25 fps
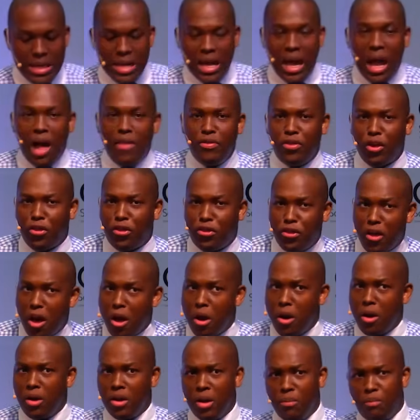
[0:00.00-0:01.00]
And the
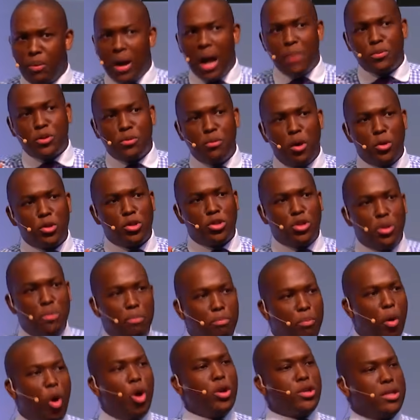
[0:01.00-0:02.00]
third, and perhaps most
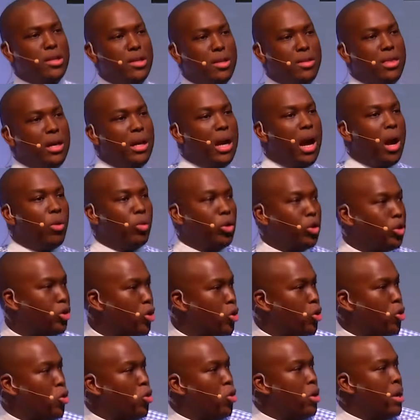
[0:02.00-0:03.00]
important thing I will
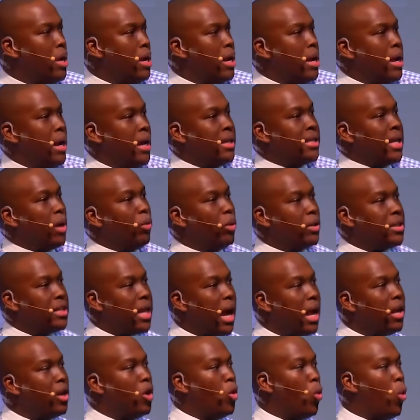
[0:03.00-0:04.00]
do, is I will
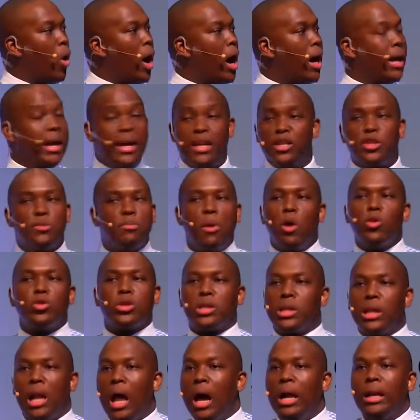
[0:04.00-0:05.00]
tell you why it is
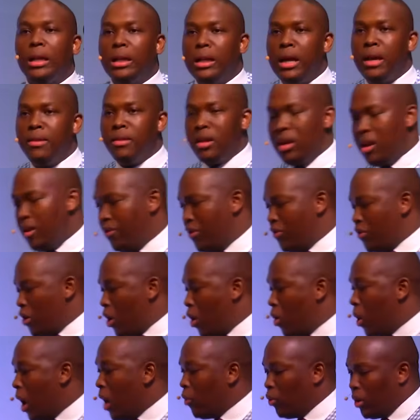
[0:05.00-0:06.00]
most likely that even
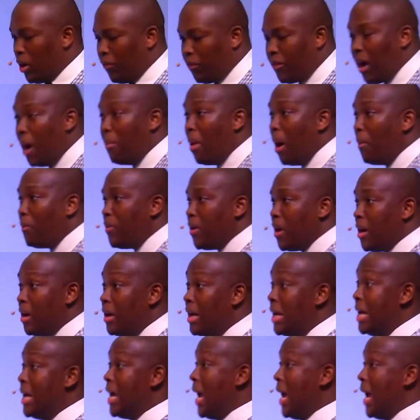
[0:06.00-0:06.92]
though I would have come up here,